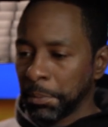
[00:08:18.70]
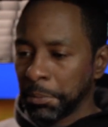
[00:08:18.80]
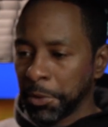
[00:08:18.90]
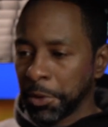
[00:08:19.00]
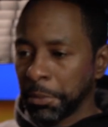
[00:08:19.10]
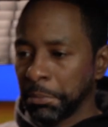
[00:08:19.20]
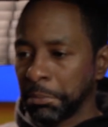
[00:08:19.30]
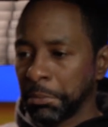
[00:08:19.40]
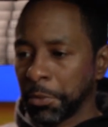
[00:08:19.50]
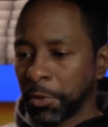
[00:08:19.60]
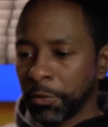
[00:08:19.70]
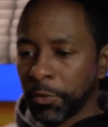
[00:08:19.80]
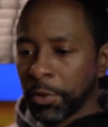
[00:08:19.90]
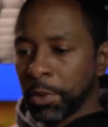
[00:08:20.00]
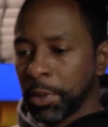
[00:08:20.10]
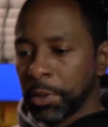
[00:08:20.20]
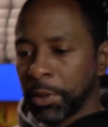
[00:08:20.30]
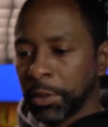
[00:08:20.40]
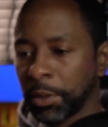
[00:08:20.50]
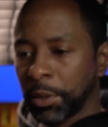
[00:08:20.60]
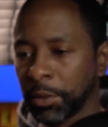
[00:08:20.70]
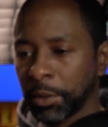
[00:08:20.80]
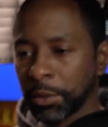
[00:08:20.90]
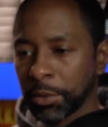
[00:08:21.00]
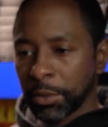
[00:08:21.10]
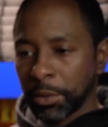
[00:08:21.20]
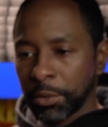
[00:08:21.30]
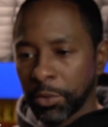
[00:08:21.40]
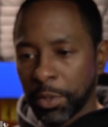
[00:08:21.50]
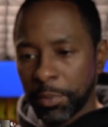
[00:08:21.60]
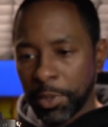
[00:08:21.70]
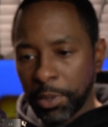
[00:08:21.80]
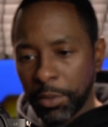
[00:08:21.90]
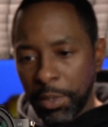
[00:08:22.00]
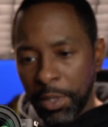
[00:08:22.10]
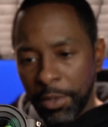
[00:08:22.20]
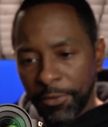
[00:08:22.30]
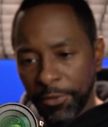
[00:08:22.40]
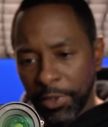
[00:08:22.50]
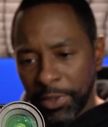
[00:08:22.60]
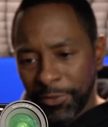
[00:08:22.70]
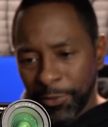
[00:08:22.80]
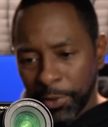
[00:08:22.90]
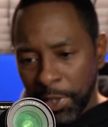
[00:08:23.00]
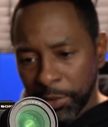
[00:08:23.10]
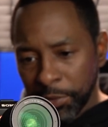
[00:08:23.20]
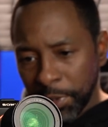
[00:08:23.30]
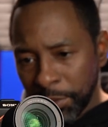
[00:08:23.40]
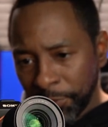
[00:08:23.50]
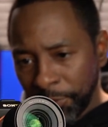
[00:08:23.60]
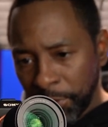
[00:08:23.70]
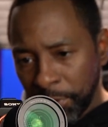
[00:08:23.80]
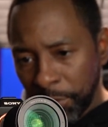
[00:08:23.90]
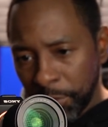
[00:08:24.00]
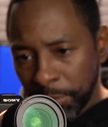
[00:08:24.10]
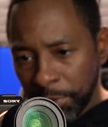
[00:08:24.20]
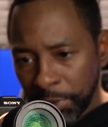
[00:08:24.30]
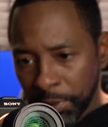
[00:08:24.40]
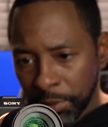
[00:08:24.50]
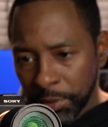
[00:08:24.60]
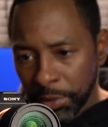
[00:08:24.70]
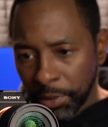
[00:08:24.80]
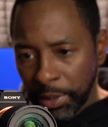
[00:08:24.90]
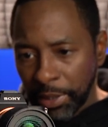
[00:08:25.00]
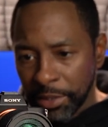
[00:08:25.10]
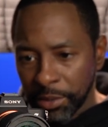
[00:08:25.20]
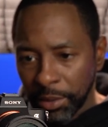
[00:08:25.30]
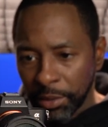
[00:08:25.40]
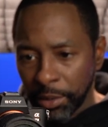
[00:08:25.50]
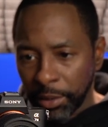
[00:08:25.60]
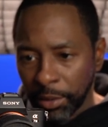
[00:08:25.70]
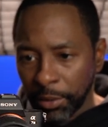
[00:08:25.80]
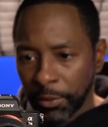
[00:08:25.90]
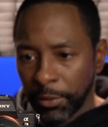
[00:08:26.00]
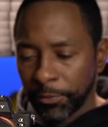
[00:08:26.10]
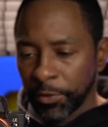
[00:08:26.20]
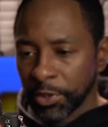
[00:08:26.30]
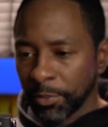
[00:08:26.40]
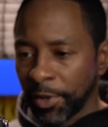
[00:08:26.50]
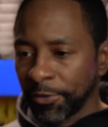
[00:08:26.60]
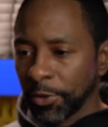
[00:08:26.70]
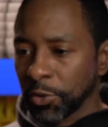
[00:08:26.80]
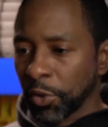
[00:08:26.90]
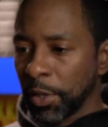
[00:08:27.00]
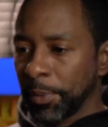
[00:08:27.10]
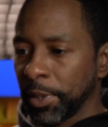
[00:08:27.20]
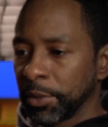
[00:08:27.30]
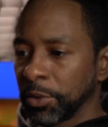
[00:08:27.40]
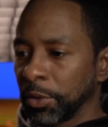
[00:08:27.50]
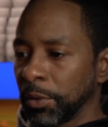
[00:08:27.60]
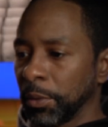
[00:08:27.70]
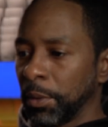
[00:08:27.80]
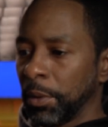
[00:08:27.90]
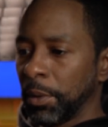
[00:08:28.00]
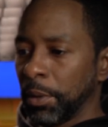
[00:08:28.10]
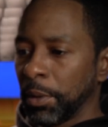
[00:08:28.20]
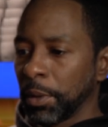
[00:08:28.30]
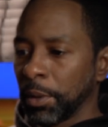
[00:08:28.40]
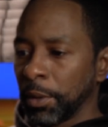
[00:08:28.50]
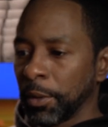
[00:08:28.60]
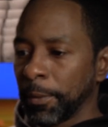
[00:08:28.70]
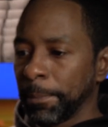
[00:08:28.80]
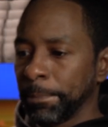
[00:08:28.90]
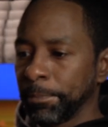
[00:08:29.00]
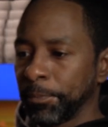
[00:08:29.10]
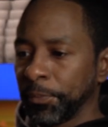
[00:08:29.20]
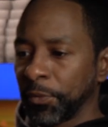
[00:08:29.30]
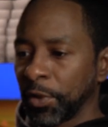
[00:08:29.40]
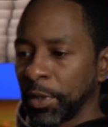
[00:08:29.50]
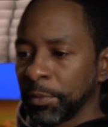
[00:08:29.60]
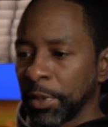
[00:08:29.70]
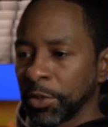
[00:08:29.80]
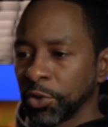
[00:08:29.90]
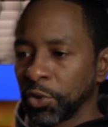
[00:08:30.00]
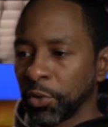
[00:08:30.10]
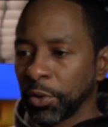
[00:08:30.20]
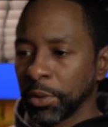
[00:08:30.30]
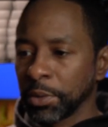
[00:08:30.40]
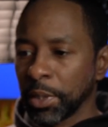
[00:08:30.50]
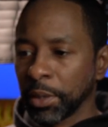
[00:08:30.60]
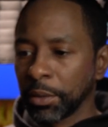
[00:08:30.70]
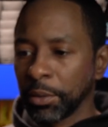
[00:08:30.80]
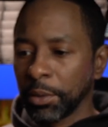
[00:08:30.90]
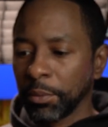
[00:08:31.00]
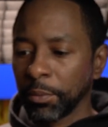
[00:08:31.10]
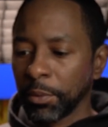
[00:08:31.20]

But overall, I like it. I think it's a good tripod. For $94, I don't feel like you could beat this. And like I said, like, this is my first tripod, so I'm not sure exactly